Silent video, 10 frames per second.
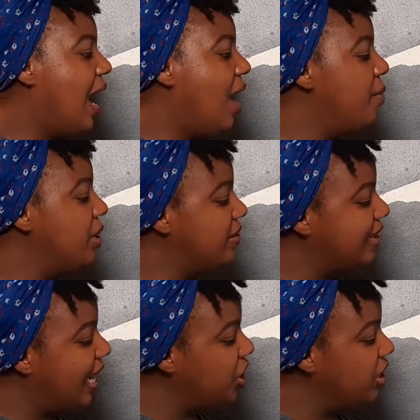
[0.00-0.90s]

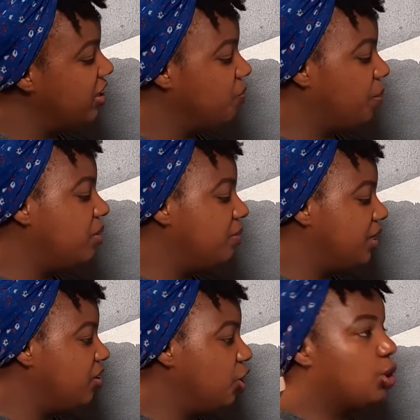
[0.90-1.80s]
research and
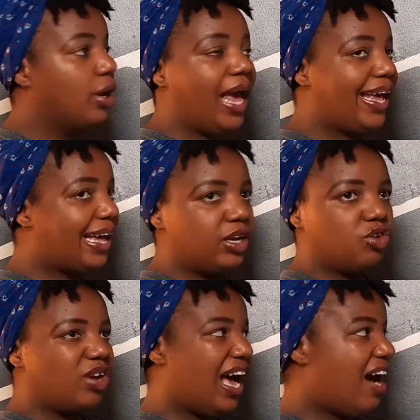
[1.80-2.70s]
experimentation, I can
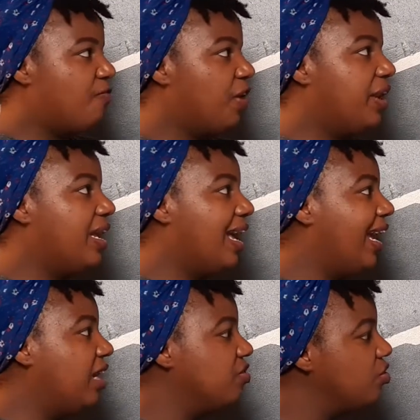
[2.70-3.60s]
do in half a day. I
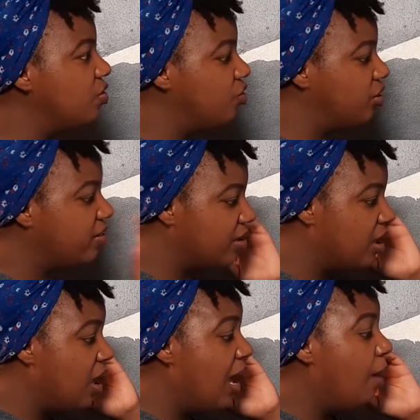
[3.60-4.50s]
can sort of just
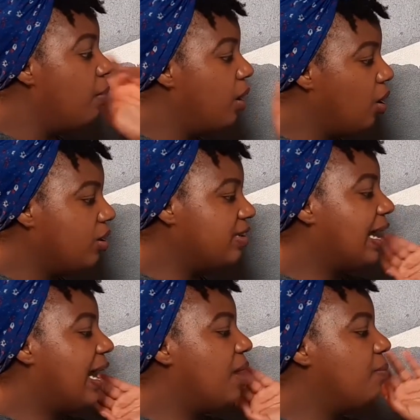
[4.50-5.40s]
block
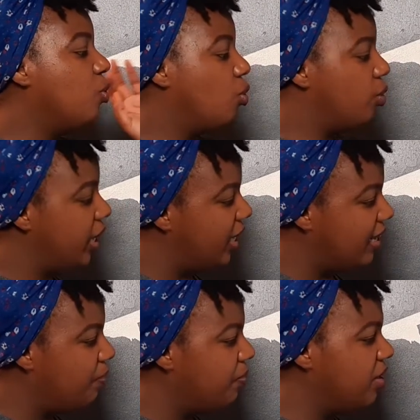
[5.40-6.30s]
time, go in
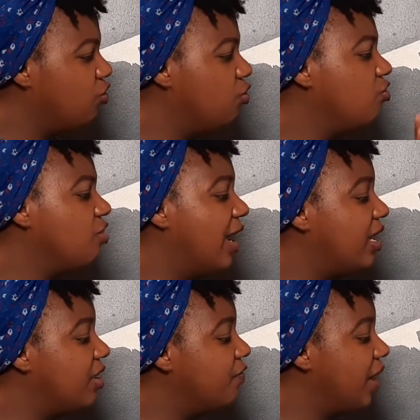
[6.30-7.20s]
depth into trying
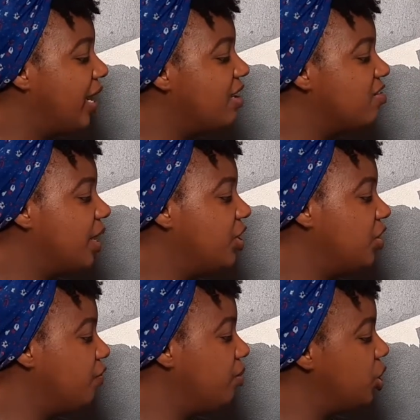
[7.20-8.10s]
and finding as much
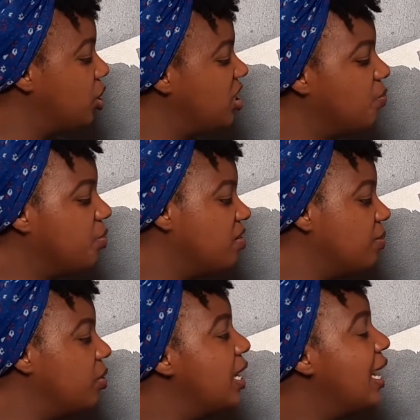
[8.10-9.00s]
information as
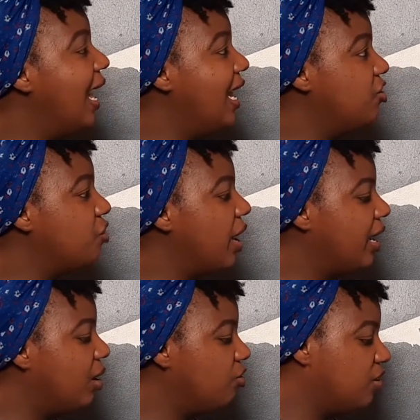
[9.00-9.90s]
possible and trying
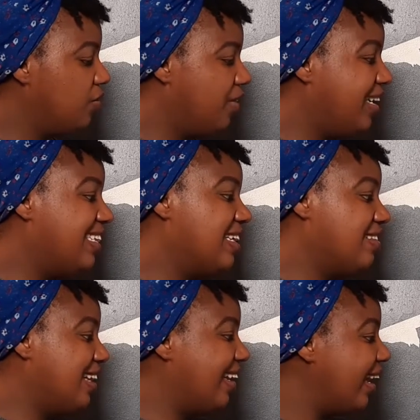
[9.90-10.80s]
out different
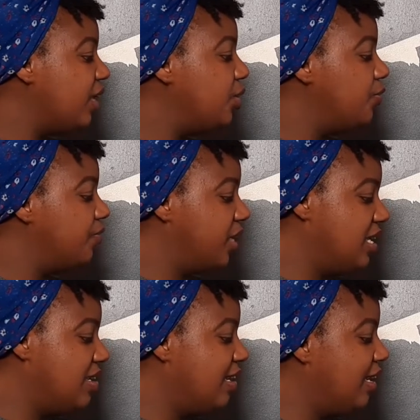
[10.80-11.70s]
things. That I can do
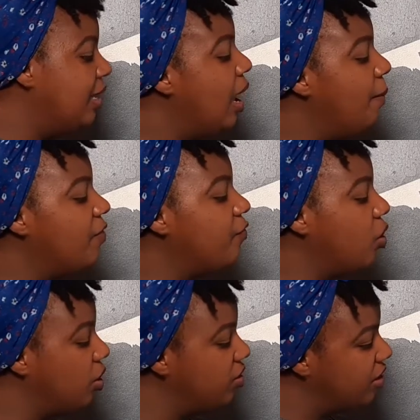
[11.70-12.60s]
very easily. But
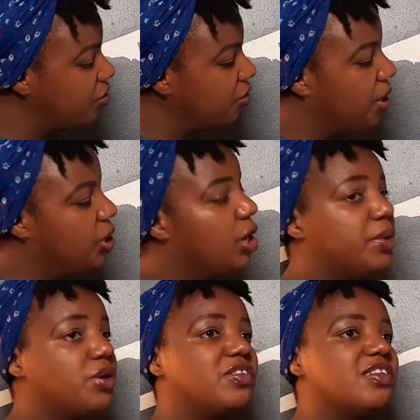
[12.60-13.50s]
for content creation,
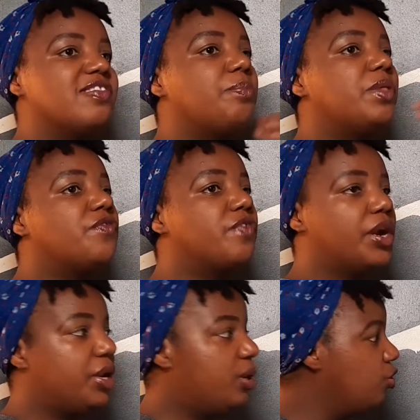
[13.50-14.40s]
because it's something
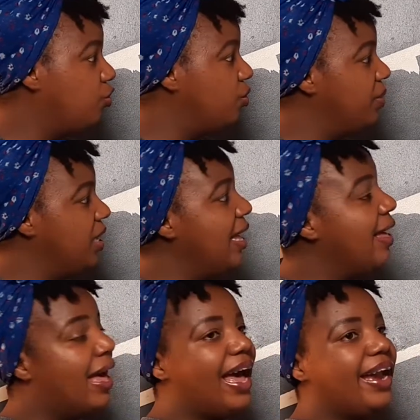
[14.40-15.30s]
very new to me
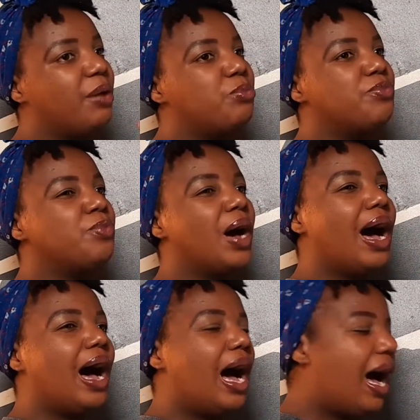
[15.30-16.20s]
and
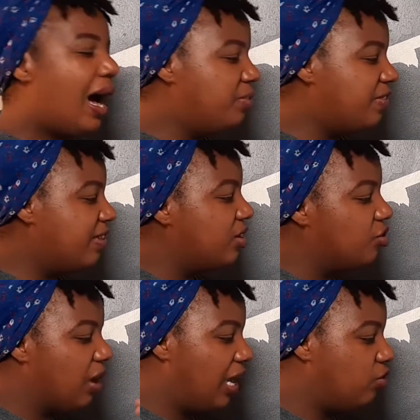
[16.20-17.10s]
I'm still
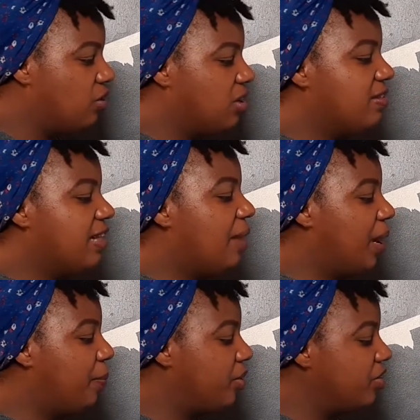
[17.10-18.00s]
trying to understand
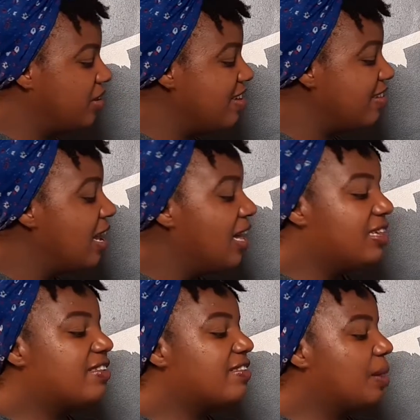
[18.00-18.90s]
my process,
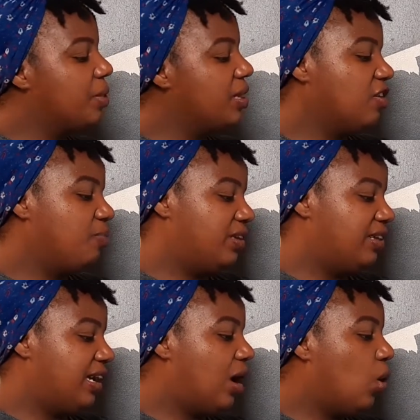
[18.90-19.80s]
this is something that might
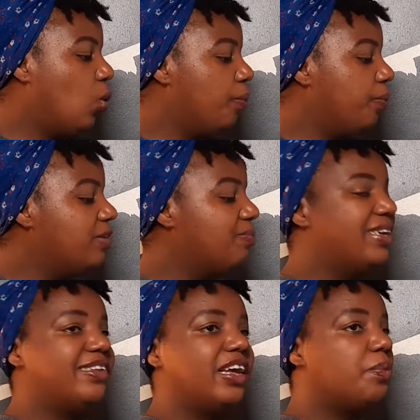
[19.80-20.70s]
take
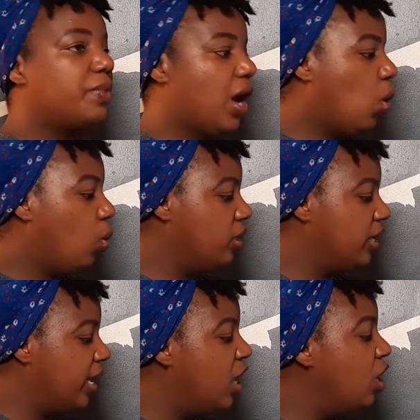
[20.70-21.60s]
me a whole
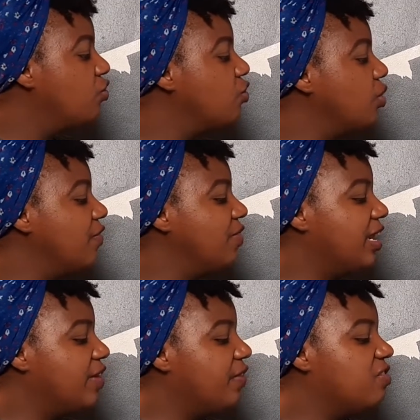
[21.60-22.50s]
day. So even
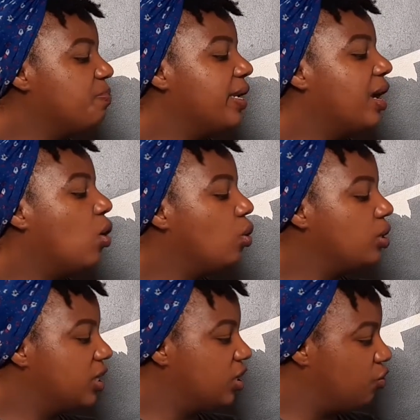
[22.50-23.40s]
if I spend a whole day